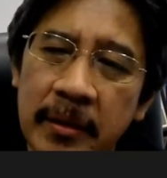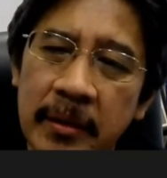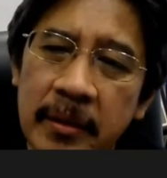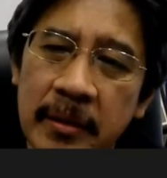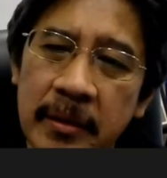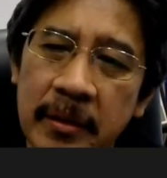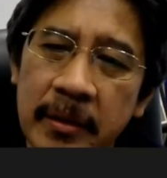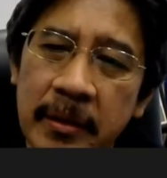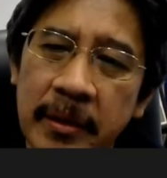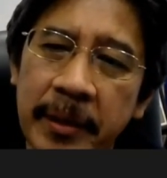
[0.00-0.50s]

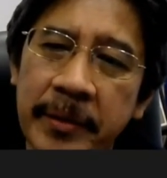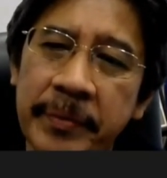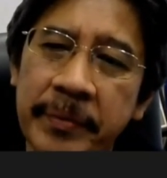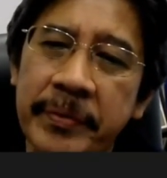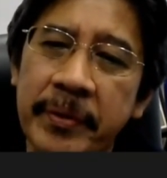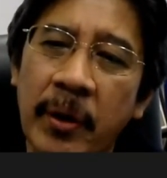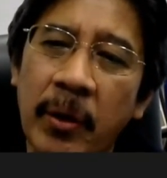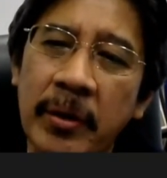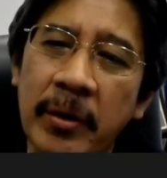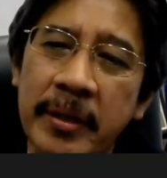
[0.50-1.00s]
if
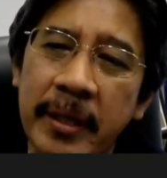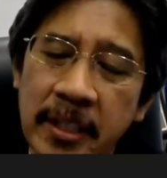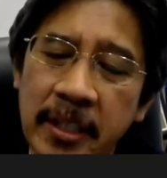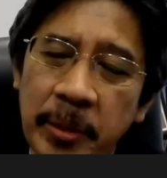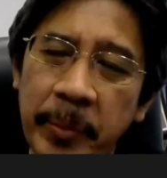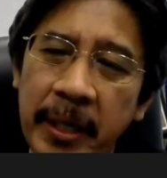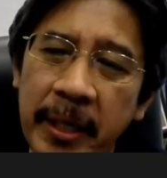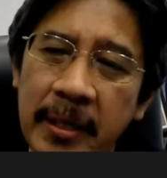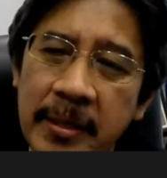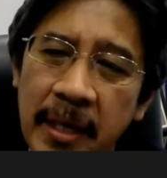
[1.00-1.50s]
all the
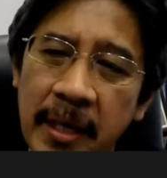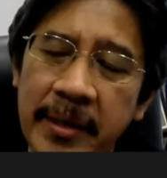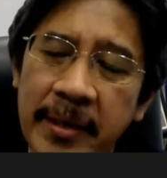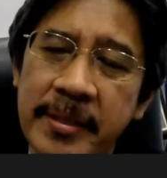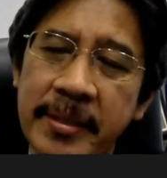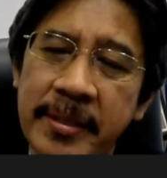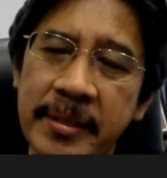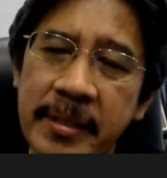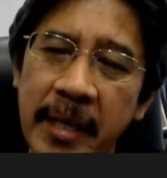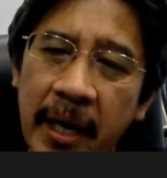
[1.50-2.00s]
examiners
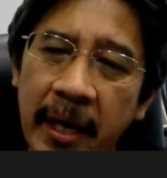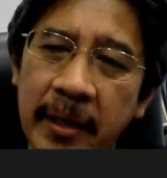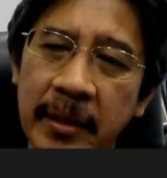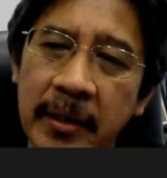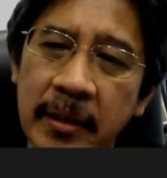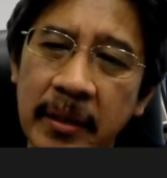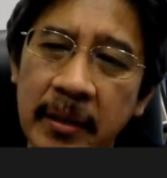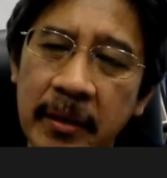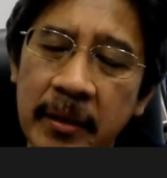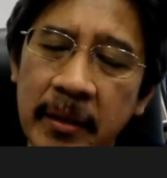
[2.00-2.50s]

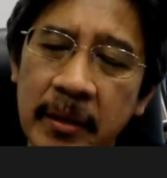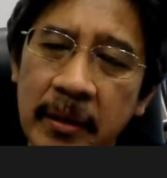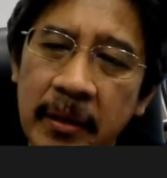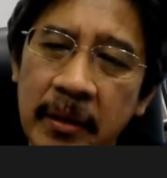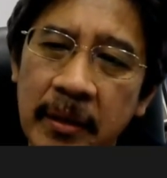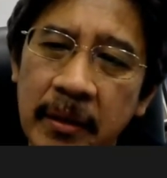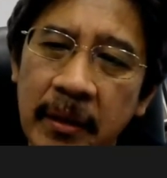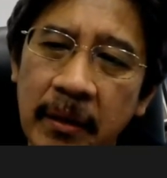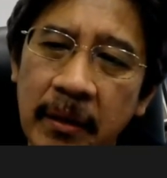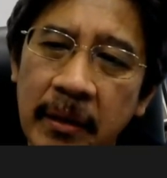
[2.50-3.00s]
understand
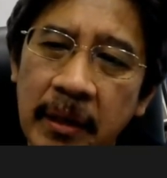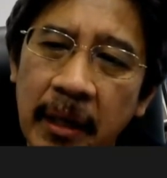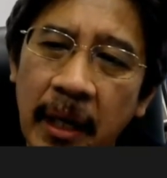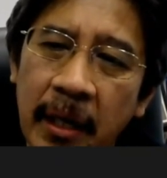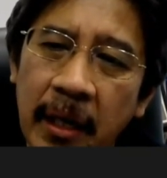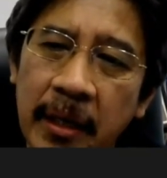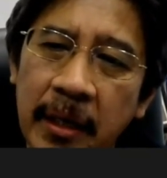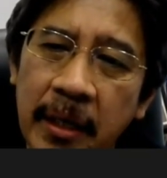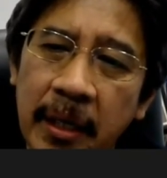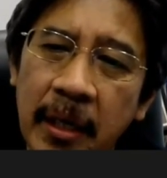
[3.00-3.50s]

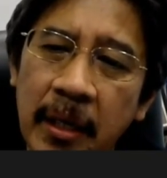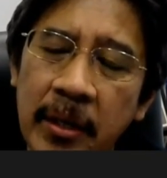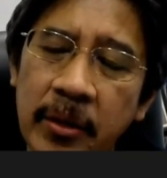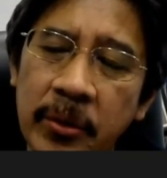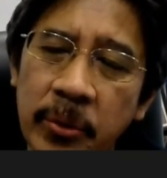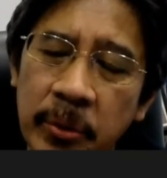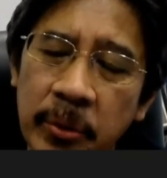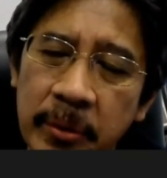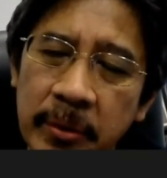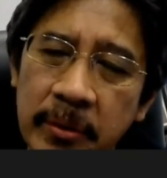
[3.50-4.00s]
that their
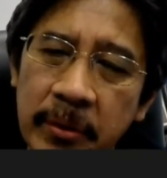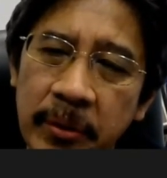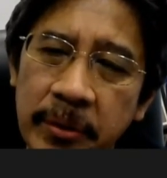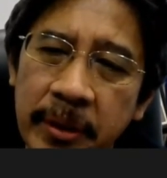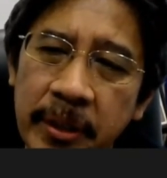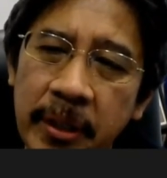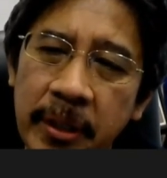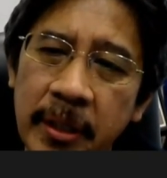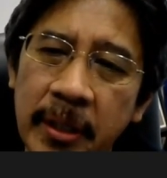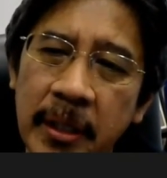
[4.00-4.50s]
role or
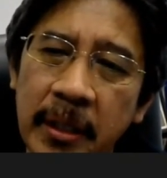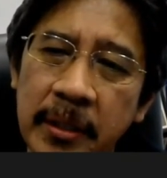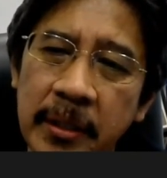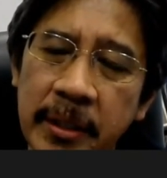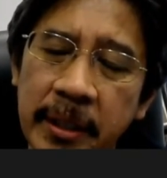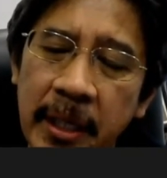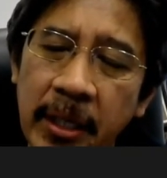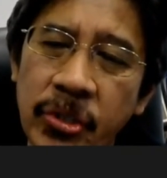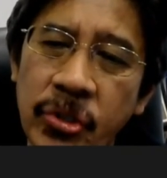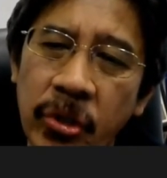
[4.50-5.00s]

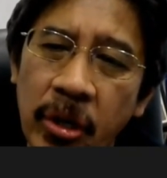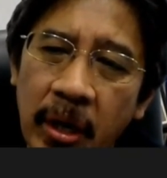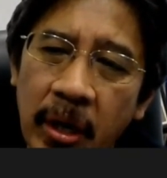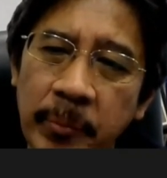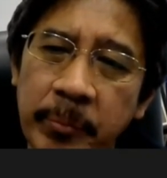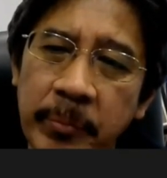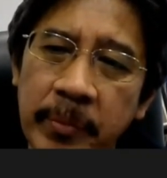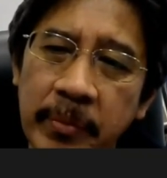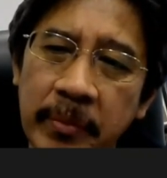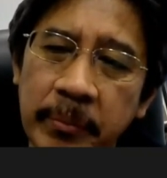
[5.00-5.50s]
their
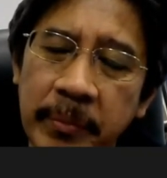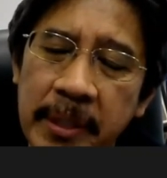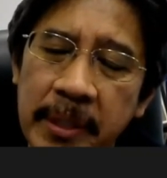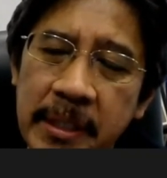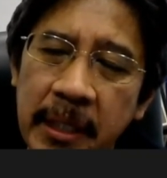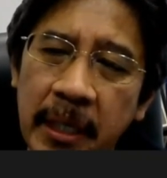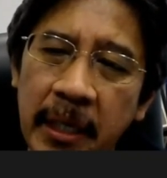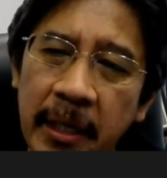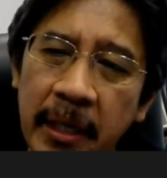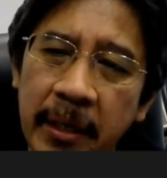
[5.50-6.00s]
job
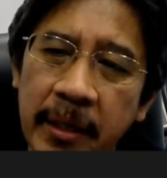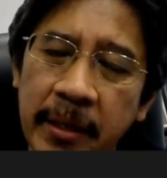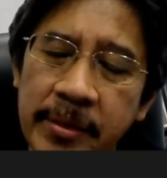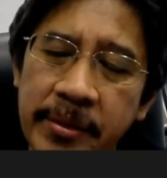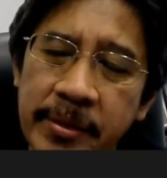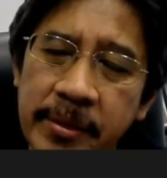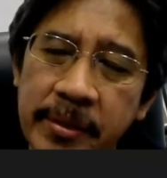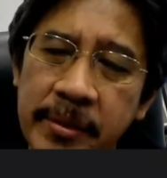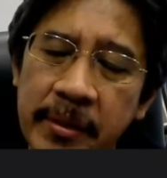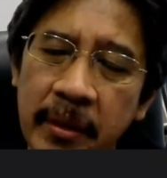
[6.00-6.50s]
basically
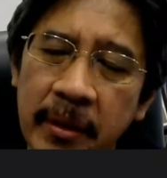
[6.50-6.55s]
is,